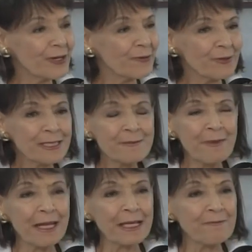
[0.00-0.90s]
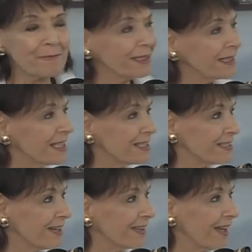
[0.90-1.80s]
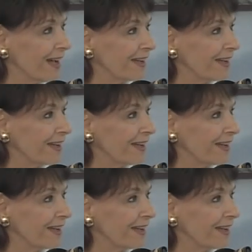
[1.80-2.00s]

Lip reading: We're spending billions on that.